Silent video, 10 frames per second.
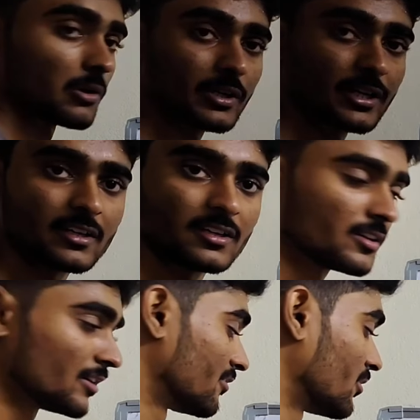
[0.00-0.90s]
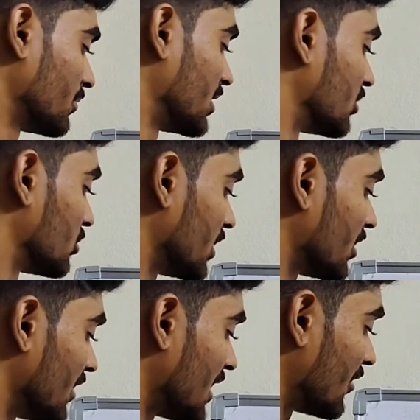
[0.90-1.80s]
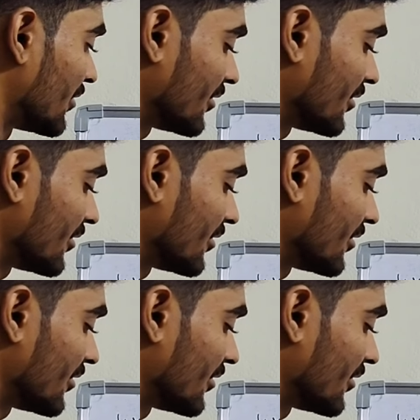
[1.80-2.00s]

Okay, from here to here we'll have